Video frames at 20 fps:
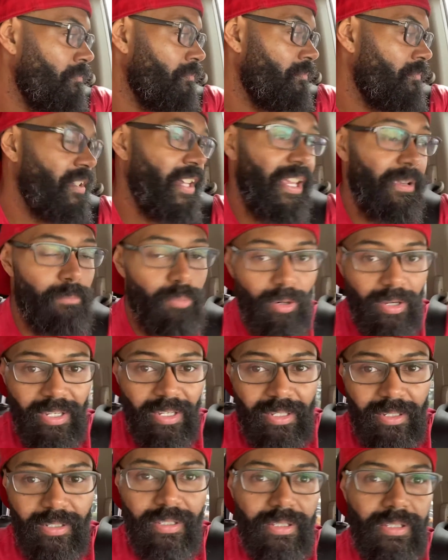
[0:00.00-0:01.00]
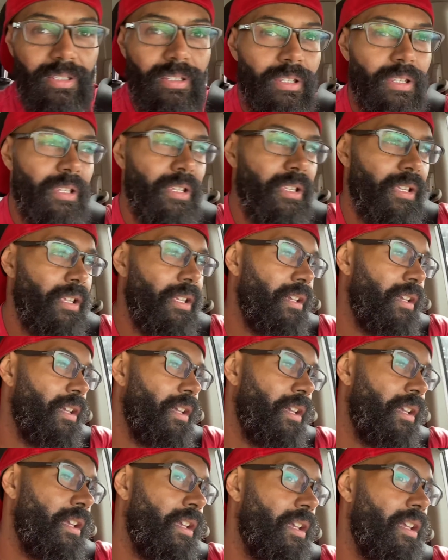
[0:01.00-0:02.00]
take breaks,
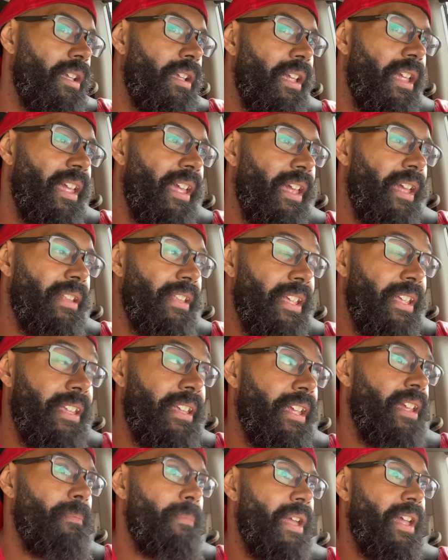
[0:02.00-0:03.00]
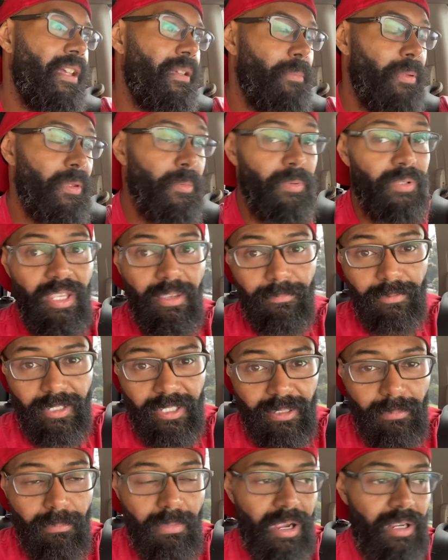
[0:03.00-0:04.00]
and they came back and people did
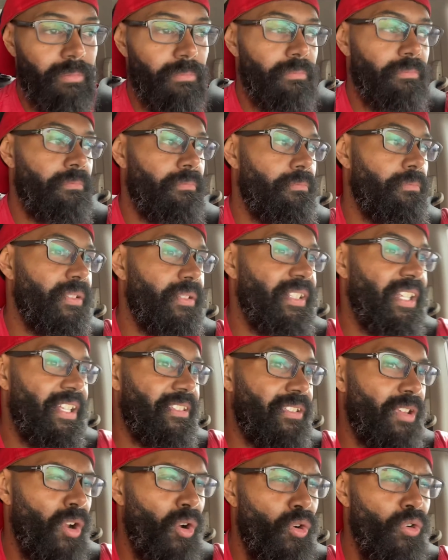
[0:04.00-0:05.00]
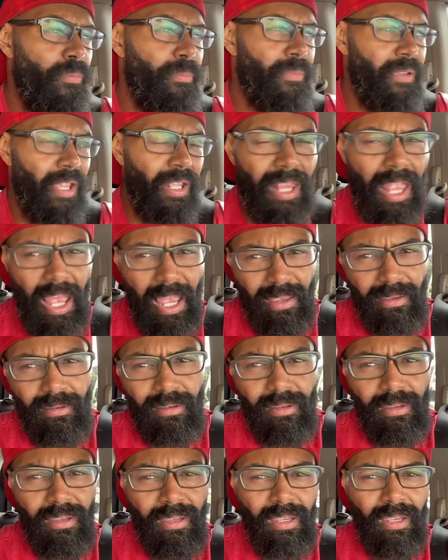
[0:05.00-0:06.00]
forget about them. But that told me a lot.
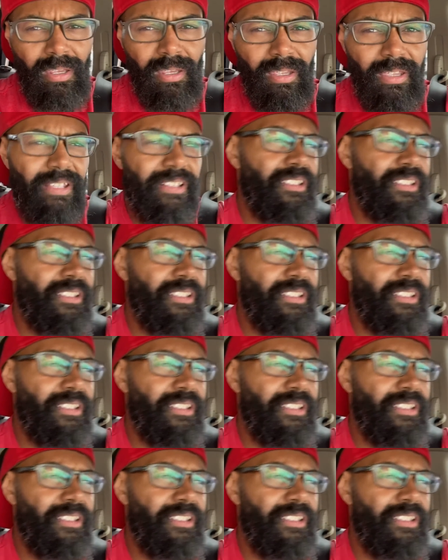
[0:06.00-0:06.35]
It